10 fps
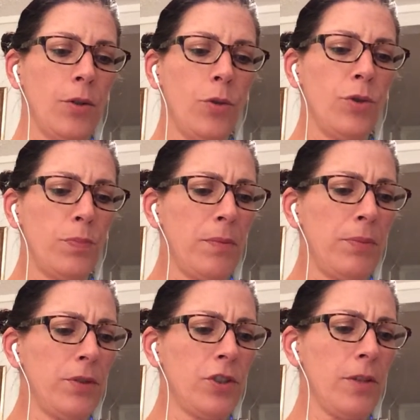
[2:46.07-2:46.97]
Goose
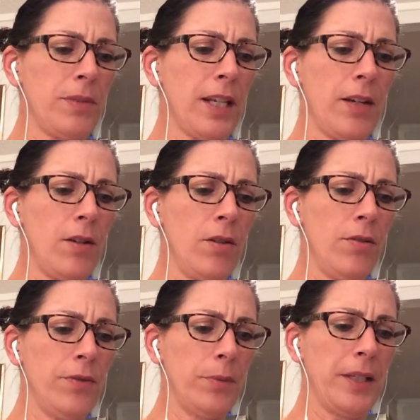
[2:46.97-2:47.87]
pimples jumped out all
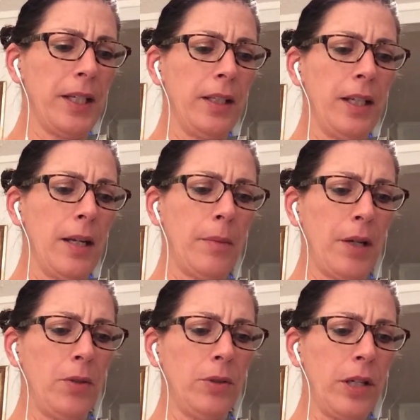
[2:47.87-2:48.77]
over me, and my
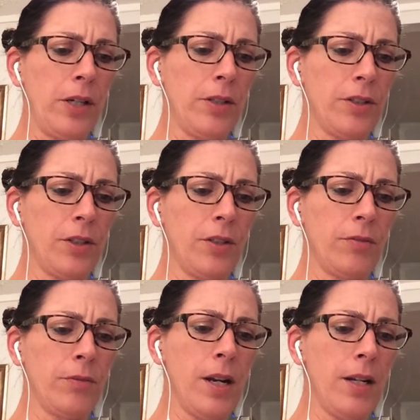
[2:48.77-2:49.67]
old heart started
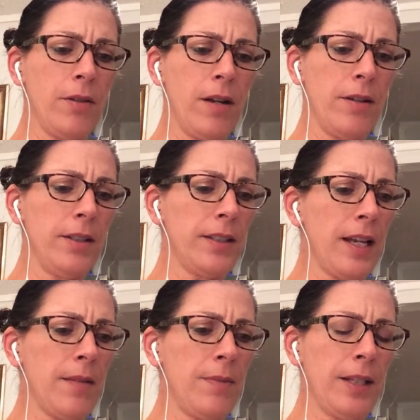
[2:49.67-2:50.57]
running around
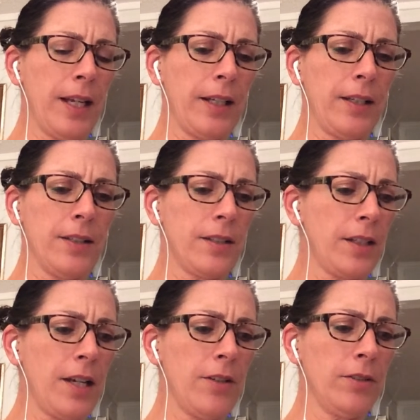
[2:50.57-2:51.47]
inside me like a
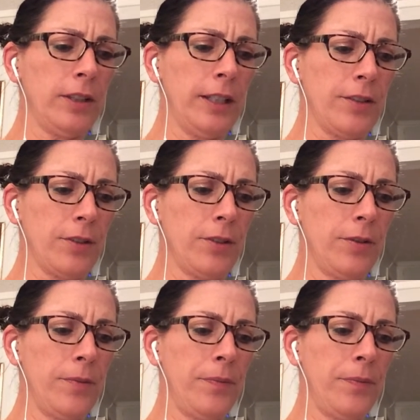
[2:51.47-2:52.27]
scared lizard.